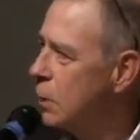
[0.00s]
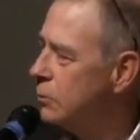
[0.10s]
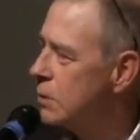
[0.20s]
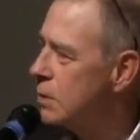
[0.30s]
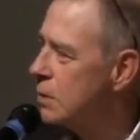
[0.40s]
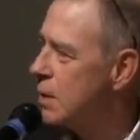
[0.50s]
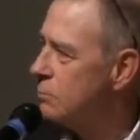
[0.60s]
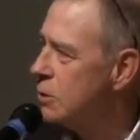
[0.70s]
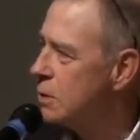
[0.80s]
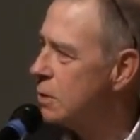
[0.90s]
what was his
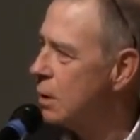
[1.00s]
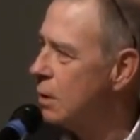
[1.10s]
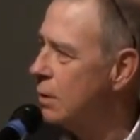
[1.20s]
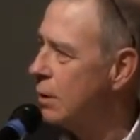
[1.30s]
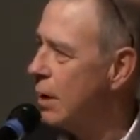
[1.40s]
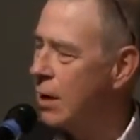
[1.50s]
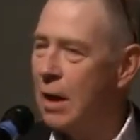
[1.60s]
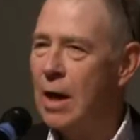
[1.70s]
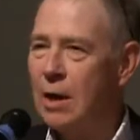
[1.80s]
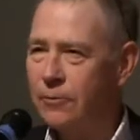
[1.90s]
name?
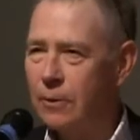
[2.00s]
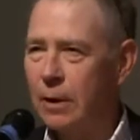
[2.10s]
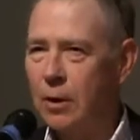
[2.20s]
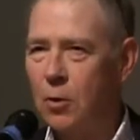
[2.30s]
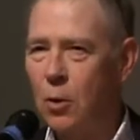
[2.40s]
Alfred